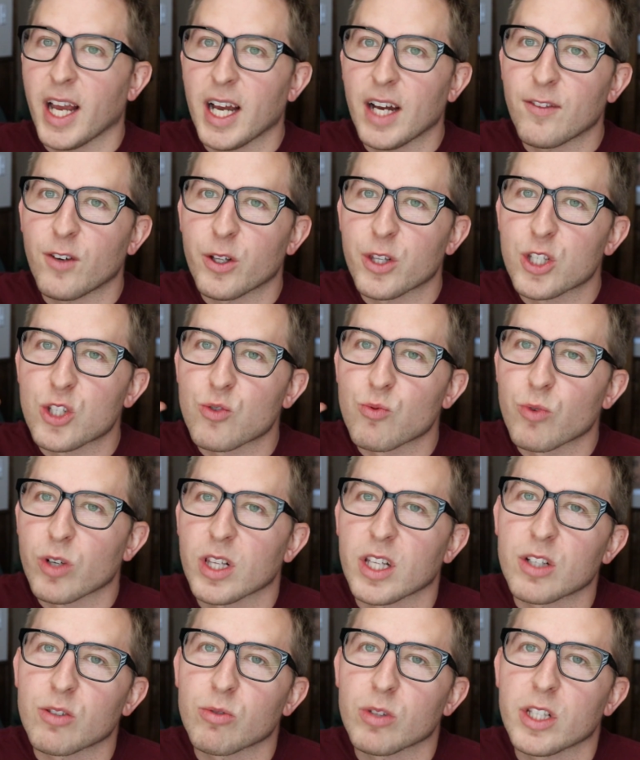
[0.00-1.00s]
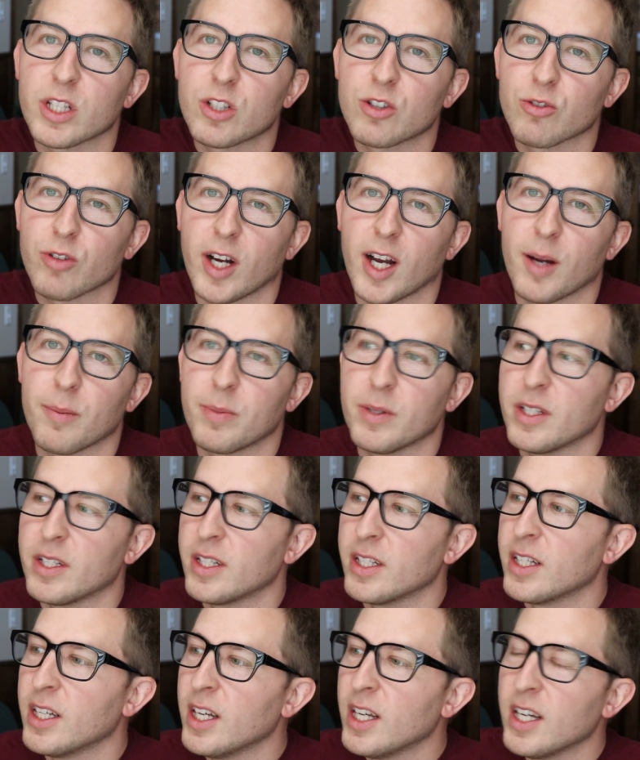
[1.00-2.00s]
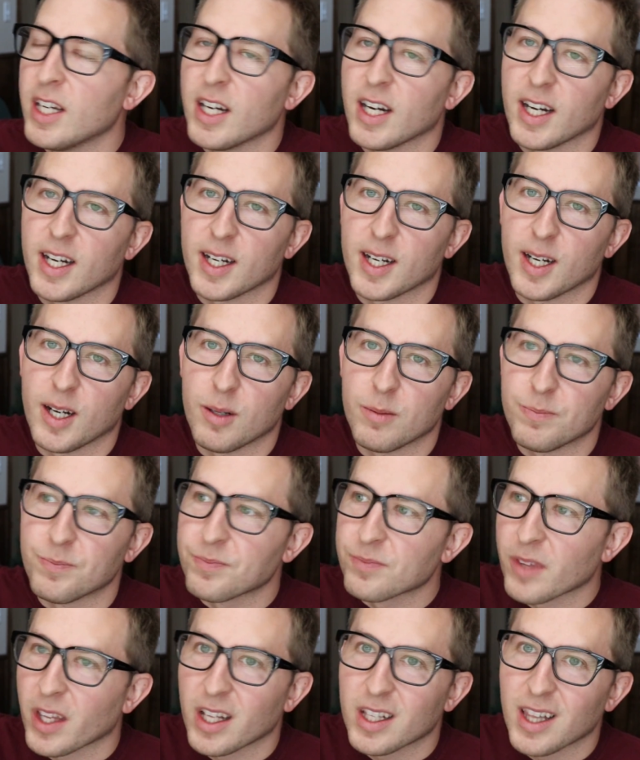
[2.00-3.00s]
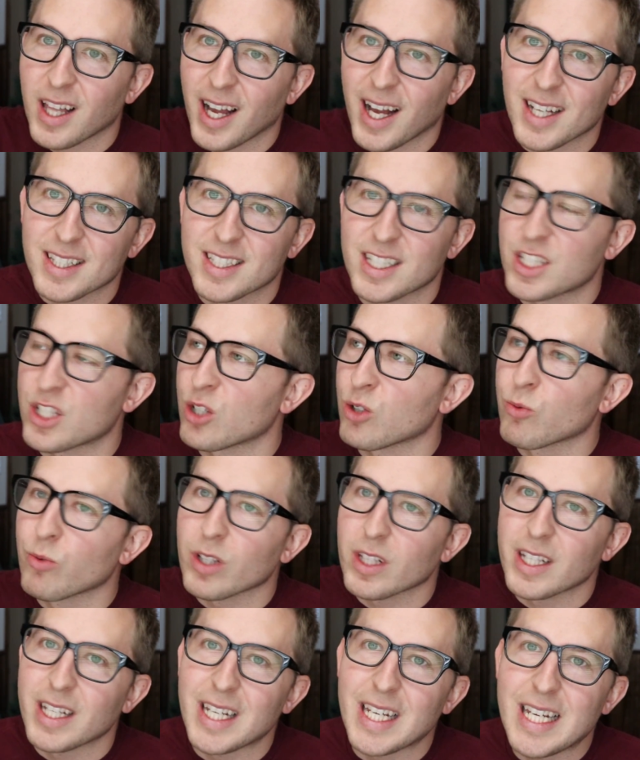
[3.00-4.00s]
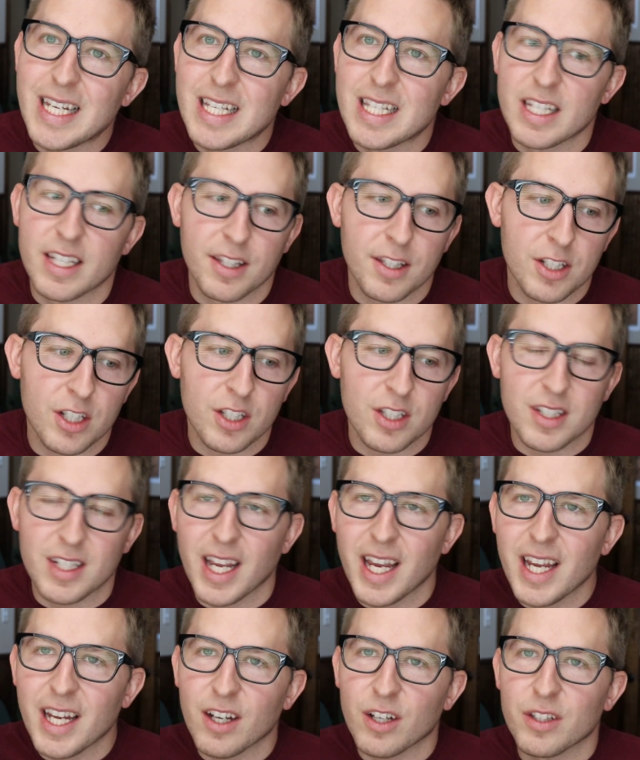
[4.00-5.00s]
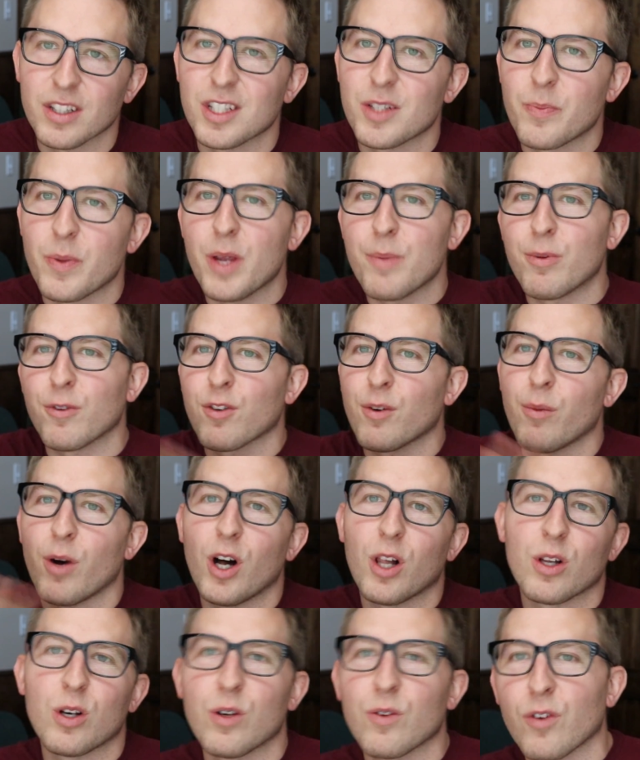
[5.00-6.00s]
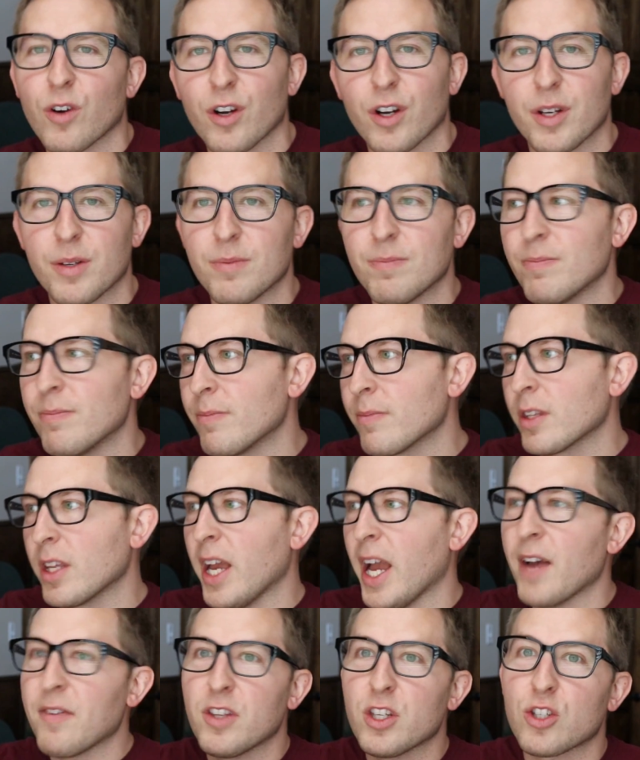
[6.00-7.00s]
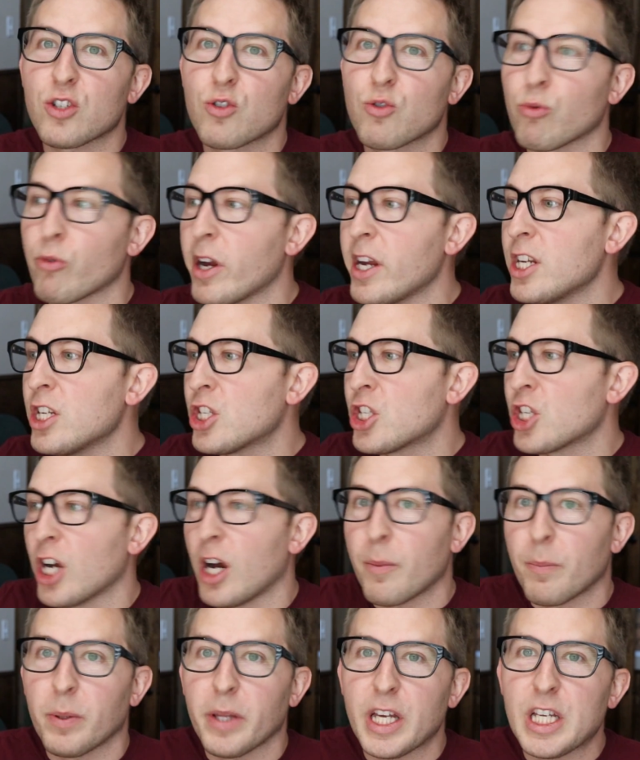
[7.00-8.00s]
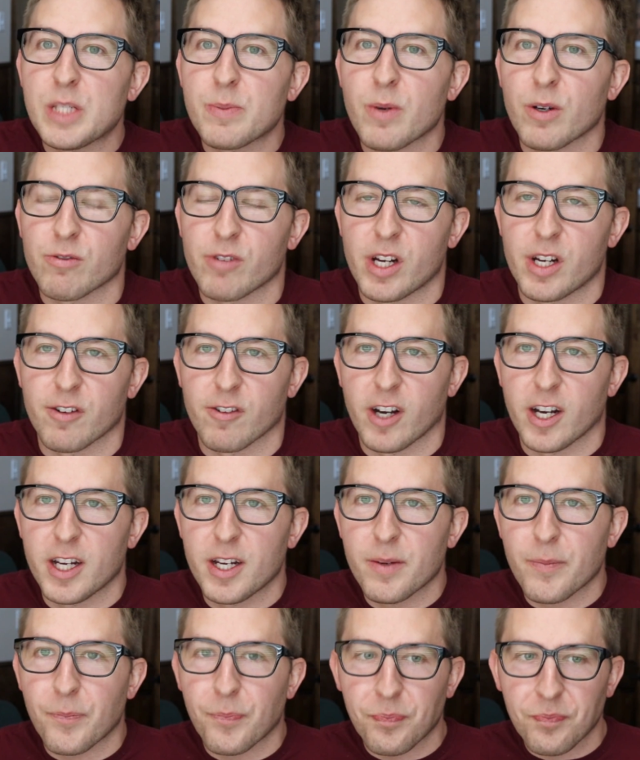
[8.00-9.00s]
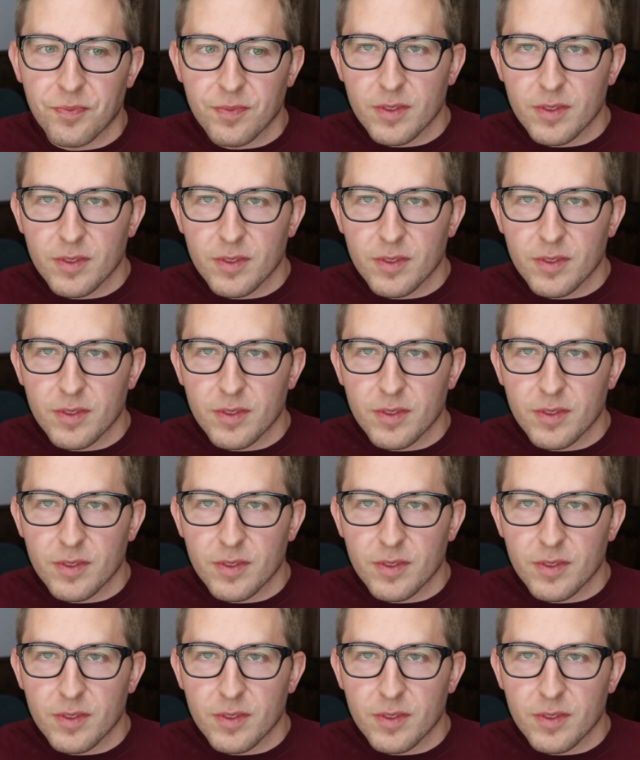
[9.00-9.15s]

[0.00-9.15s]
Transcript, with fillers: have all this really, really crappy um, classes that are really easy. They just take all these people from all over and have this great job placement rate, right?